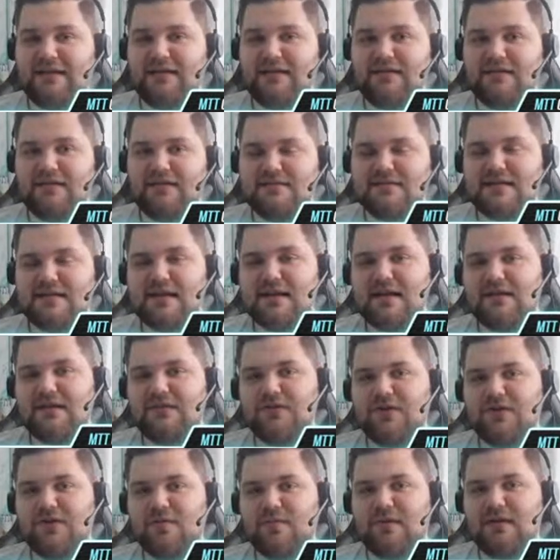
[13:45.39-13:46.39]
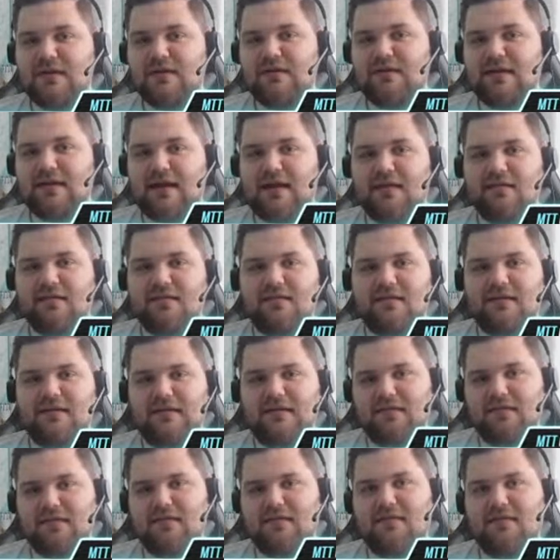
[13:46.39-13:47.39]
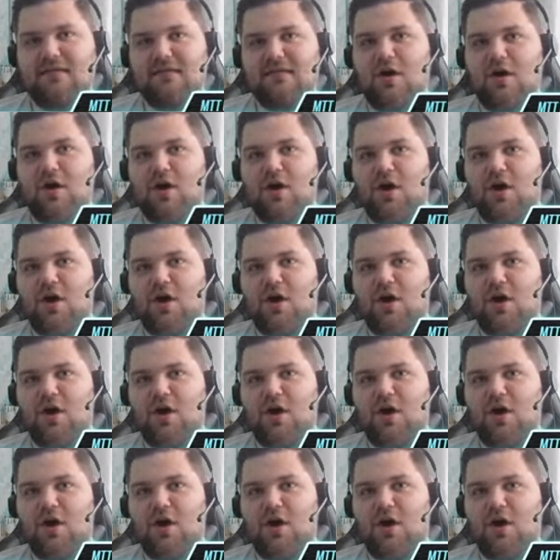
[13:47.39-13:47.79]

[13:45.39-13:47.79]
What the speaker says: and the satellite tournament has its